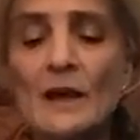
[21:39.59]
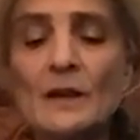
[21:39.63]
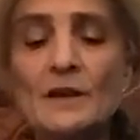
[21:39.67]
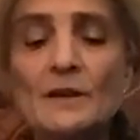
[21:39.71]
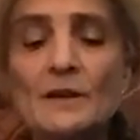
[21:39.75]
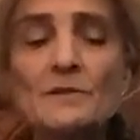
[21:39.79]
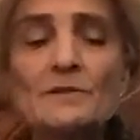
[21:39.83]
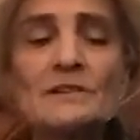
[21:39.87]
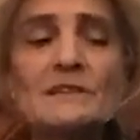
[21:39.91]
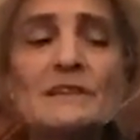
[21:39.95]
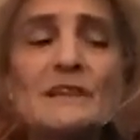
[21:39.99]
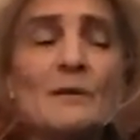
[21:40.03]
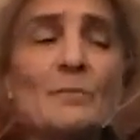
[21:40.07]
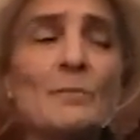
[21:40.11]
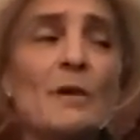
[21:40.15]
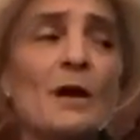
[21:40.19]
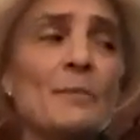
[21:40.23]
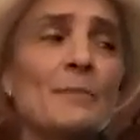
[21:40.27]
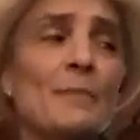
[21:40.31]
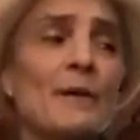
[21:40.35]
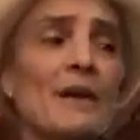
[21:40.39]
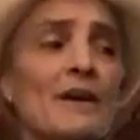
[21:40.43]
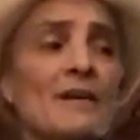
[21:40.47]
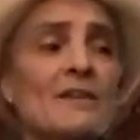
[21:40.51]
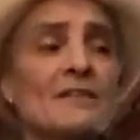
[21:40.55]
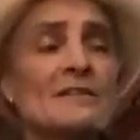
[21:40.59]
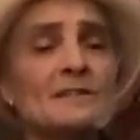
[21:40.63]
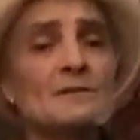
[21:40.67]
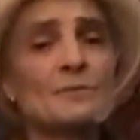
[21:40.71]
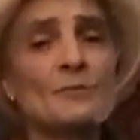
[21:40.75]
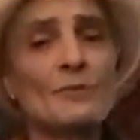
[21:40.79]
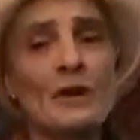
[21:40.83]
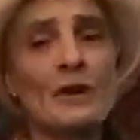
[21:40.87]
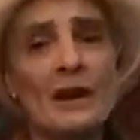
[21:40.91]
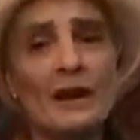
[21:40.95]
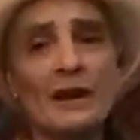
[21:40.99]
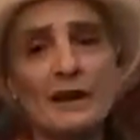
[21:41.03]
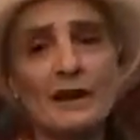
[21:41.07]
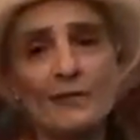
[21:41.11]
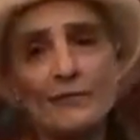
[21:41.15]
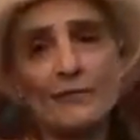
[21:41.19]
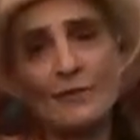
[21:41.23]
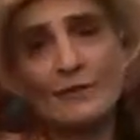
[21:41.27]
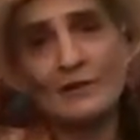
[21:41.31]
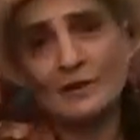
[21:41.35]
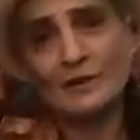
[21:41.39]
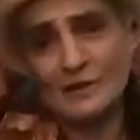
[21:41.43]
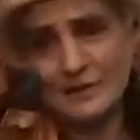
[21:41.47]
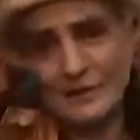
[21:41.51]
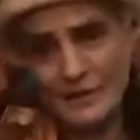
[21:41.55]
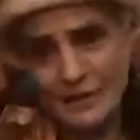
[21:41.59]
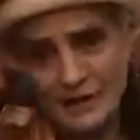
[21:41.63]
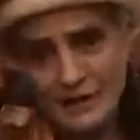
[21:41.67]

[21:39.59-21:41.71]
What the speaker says: You see, my parents were heading for